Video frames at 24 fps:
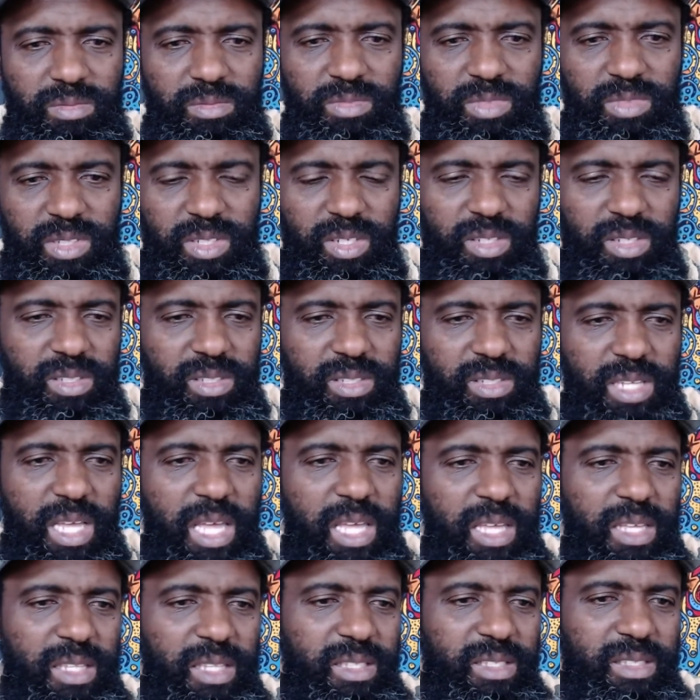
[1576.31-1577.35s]
We just
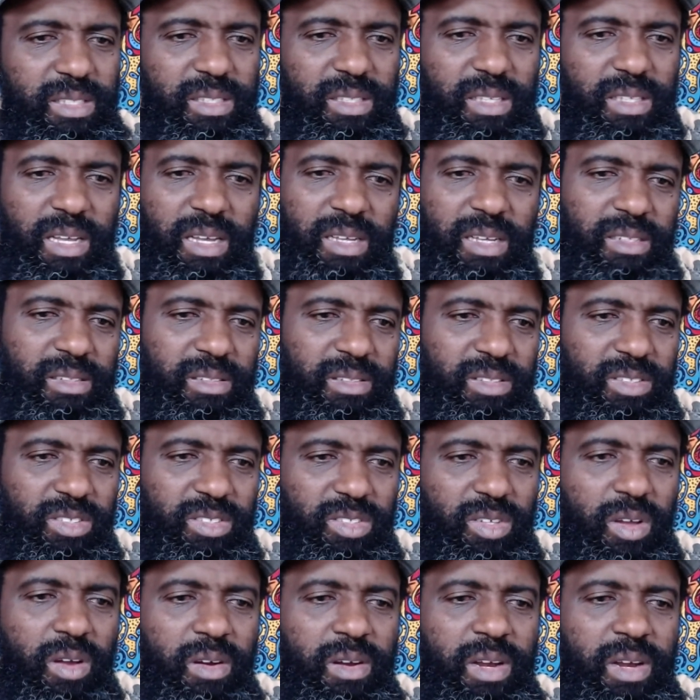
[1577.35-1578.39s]
say it. And
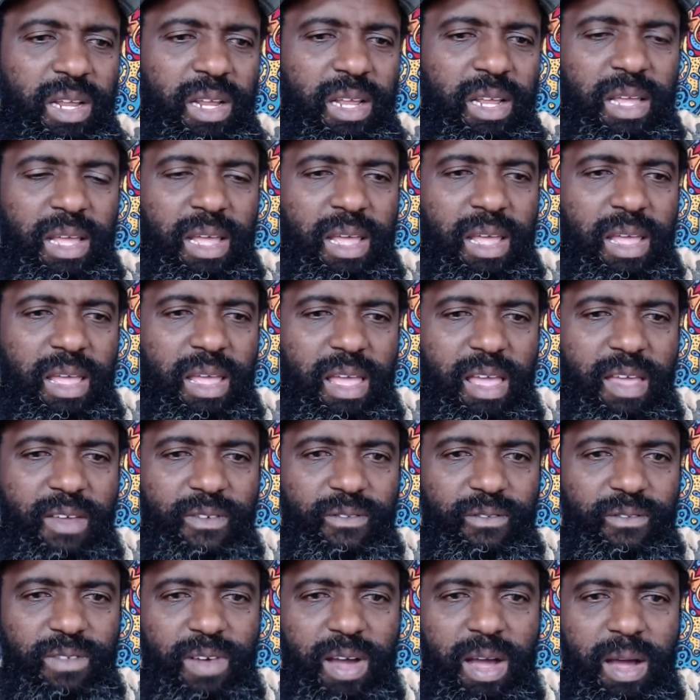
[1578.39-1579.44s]
sorry
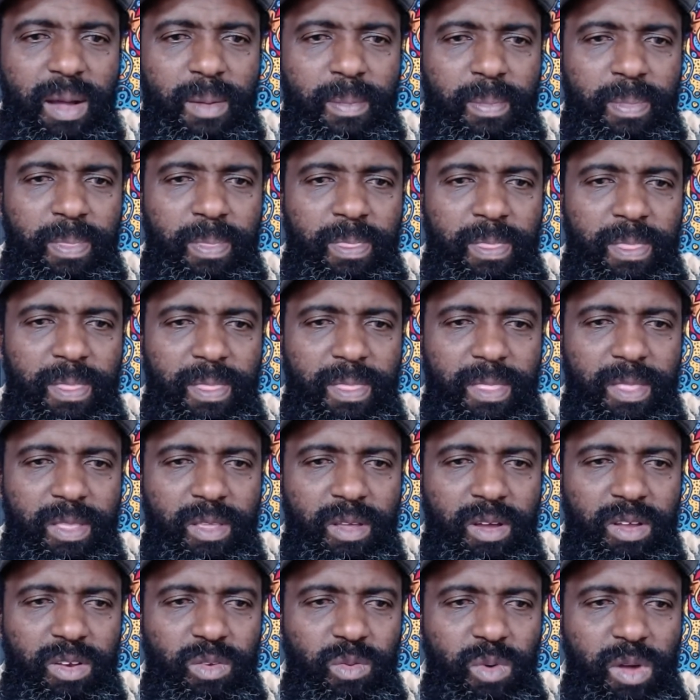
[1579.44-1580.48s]
if
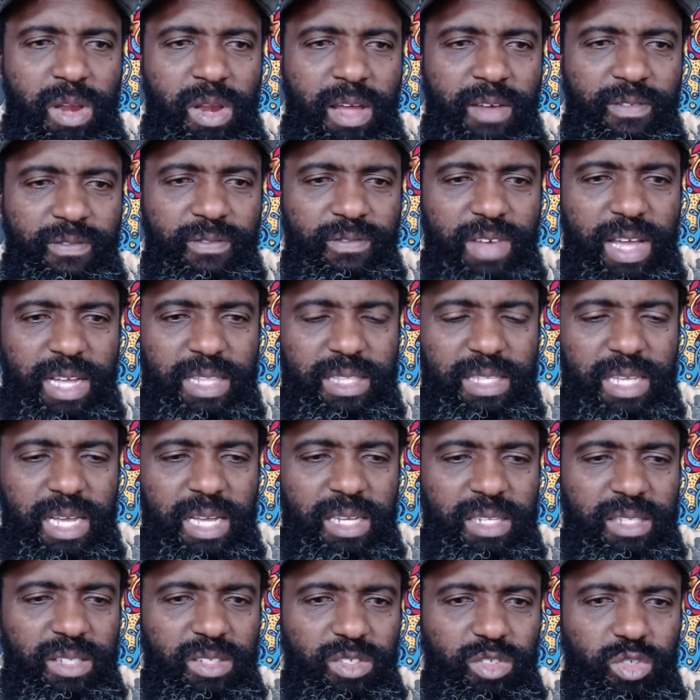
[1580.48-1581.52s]
you're the one
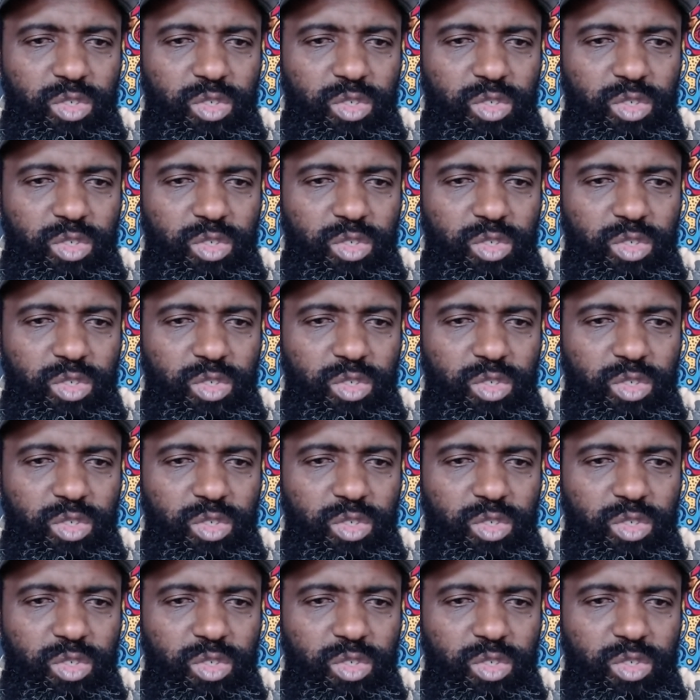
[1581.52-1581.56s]
affected.